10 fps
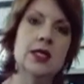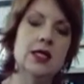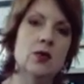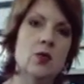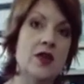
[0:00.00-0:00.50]

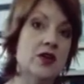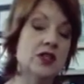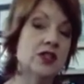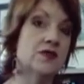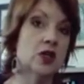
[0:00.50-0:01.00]
whether
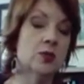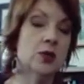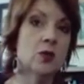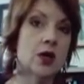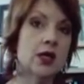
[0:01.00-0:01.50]
it's
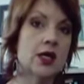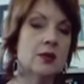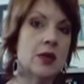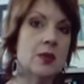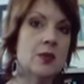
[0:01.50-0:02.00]
verbal
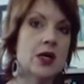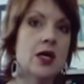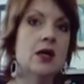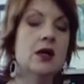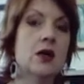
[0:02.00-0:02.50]
working
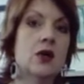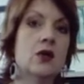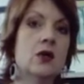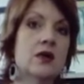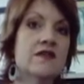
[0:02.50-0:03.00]
memory
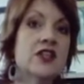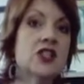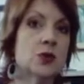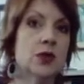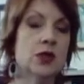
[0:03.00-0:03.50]
or
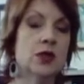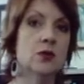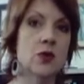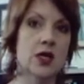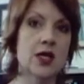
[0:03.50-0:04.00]
visual
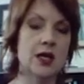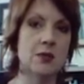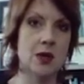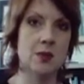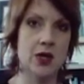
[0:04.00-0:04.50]
working
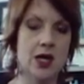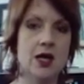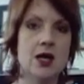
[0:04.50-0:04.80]
memory.